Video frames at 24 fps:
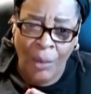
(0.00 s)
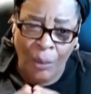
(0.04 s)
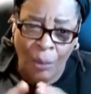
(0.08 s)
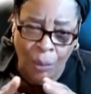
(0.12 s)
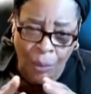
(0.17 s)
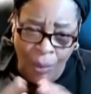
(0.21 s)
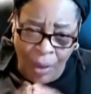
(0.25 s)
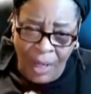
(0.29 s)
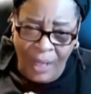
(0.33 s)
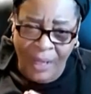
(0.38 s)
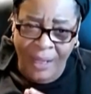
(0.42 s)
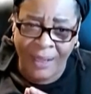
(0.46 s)

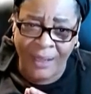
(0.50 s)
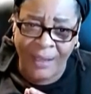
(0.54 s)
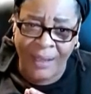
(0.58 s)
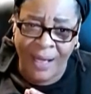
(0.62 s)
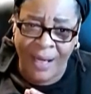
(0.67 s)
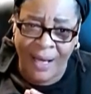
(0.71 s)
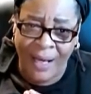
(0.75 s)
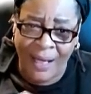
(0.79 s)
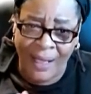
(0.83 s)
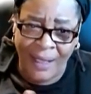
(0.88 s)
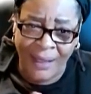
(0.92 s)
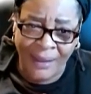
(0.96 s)

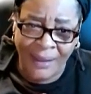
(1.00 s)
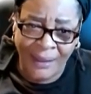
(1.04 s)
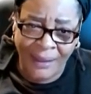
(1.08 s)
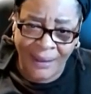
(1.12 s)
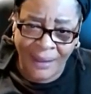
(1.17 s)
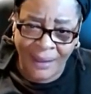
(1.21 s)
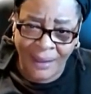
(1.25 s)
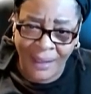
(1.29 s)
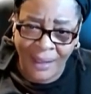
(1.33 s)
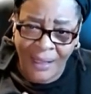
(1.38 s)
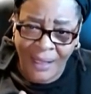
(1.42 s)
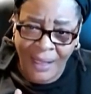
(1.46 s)

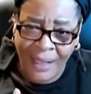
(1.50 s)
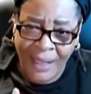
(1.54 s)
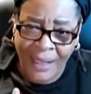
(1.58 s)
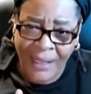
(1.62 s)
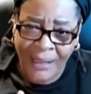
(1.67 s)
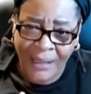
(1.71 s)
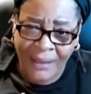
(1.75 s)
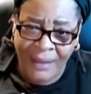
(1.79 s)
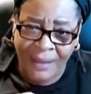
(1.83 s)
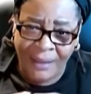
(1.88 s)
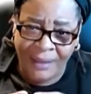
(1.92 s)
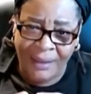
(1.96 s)
recognized
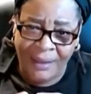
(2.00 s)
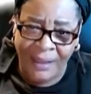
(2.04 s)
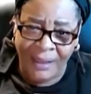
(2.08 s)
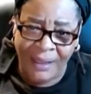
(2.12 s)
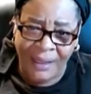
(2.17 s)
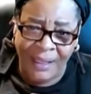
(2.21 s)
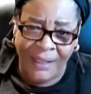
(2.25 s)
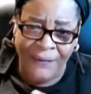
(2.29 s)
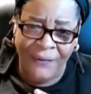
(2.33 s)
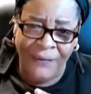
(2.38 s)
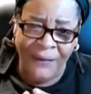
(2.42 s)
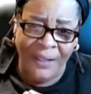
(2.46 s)
the
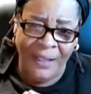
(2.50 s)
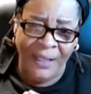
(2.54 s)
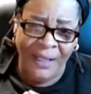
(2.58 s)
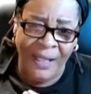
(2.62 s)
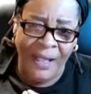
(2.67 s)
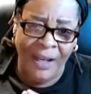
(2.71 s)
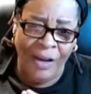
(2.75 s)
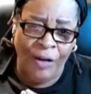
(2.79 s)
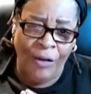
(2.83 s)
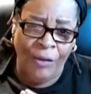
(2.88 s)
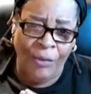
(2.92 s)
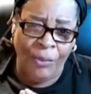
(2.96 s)

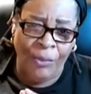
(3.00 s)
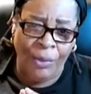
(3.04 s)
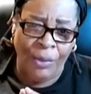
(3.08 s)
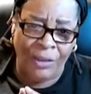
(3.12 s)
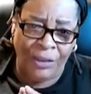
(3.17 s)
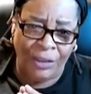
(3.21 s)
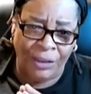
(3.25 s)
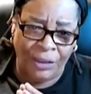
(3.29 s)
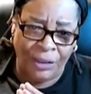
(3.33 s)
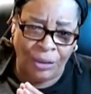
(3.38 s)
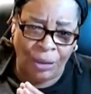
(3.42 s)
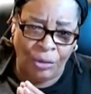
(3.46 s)
significant health
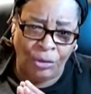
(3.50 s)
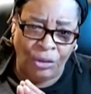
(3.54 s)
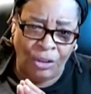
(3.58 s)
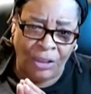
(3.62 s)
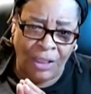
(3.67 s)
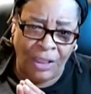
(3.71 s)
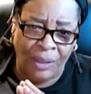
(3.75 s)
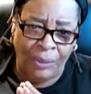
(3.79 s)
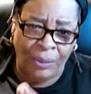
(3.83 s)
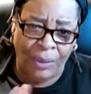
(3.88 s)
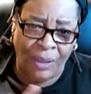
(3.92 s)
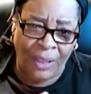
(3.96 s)
risks
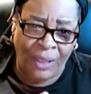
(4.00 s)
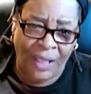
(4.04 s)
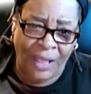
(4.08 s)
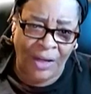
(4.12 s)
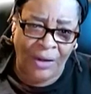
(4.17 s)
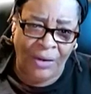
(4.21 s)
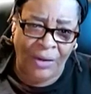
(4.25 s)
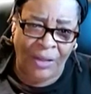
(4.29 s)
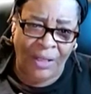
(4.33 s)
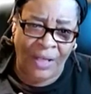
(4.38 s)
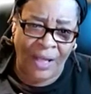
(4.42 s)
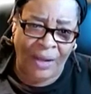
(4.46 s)
associated with
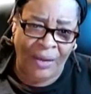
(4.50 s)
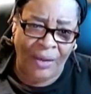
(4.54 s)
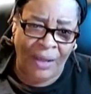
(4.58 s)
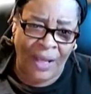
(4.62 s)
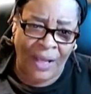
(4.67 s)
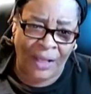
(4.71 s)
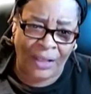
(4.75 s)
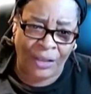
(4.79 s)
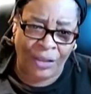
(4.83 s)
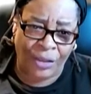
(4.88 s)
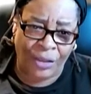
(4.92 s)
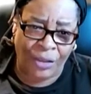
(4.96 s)
carrying out
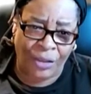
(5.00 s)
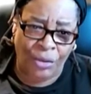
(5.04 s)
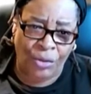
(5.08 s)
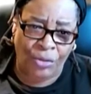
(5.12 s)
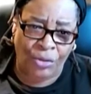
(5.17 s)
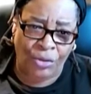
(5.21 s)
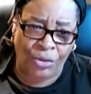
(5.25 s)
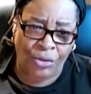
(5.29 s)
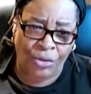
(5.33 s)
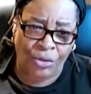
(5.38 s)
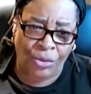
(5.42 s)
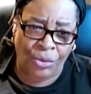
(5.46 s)

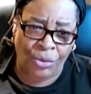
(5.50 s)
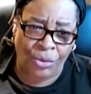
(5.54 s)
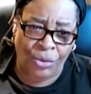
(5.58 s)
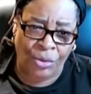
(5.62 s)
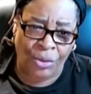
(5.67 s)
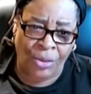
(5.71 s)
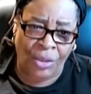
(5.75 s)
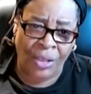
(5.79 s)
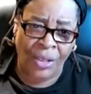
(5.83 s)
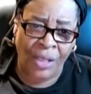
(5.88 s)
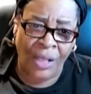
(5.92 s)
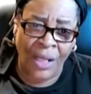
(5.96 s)
executions
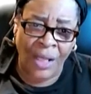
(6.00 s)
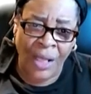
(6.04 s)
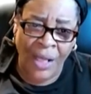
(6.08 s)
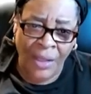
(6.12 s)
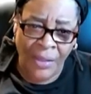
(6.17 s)
during